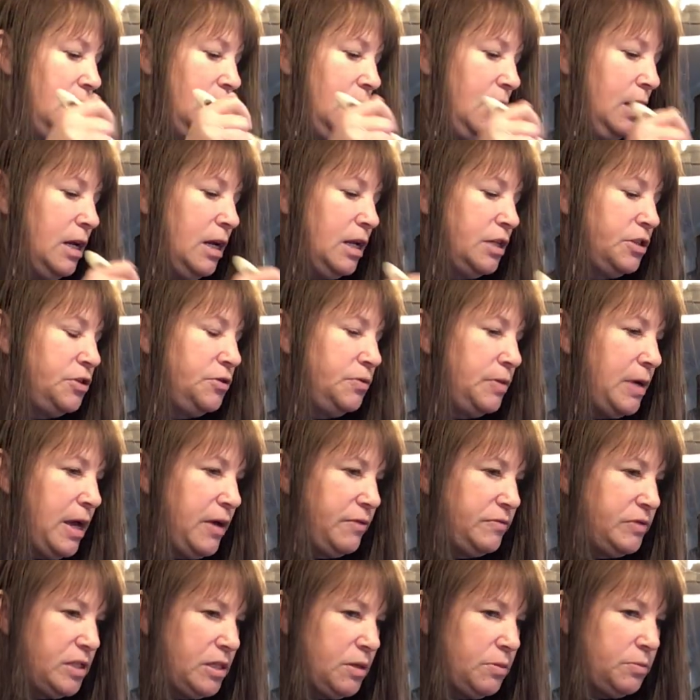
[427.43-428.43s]
And I do have
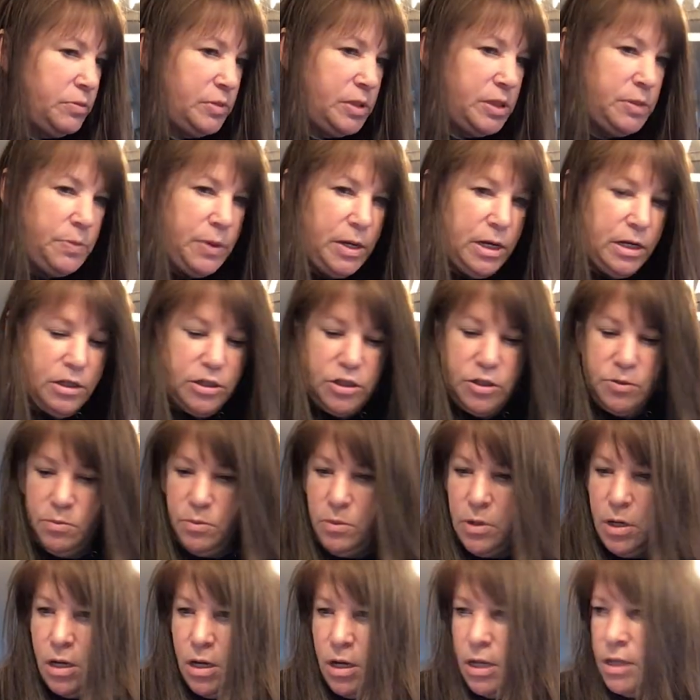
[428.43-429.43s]
some Spanish
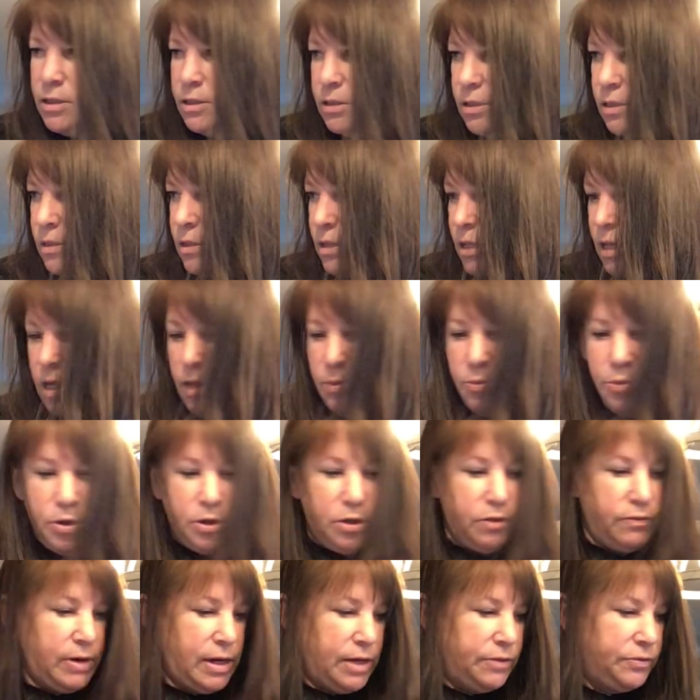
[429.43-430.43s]
moss that I put
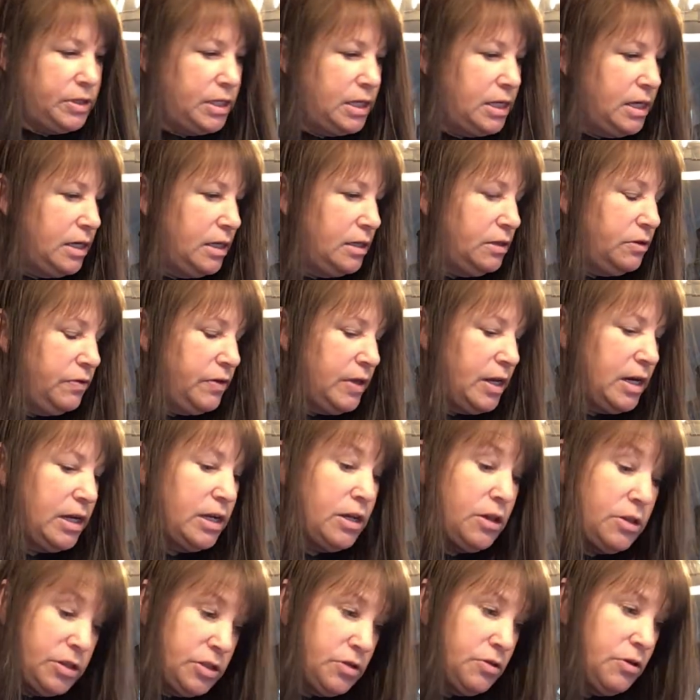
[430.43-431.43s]
around the candle that I
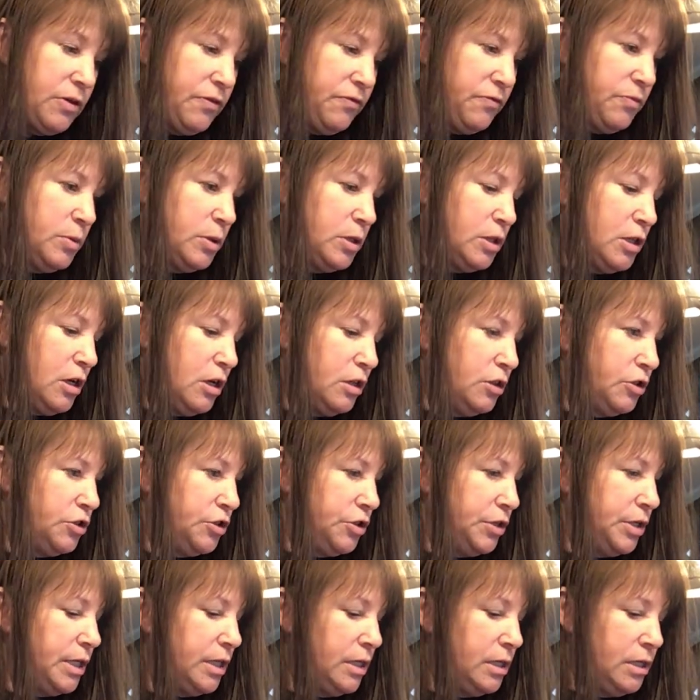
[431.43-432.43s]
also got from the Dollar
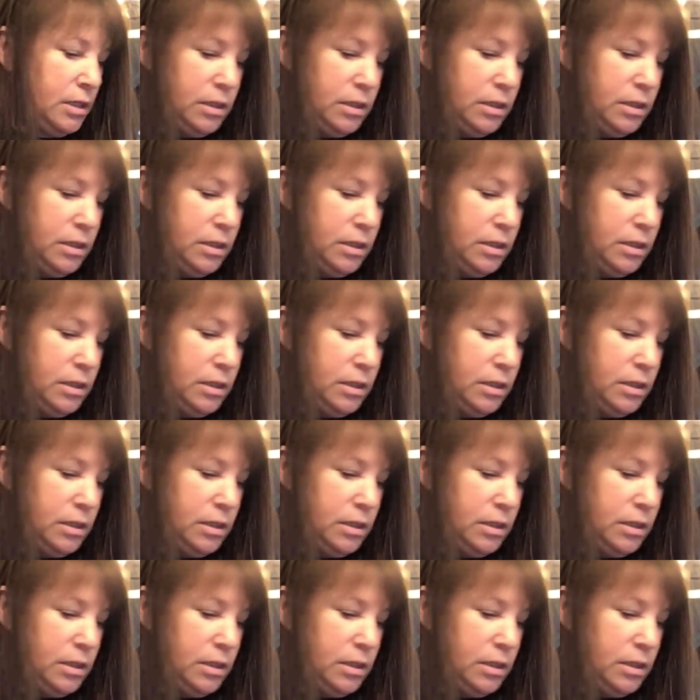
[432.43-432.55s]
Tree.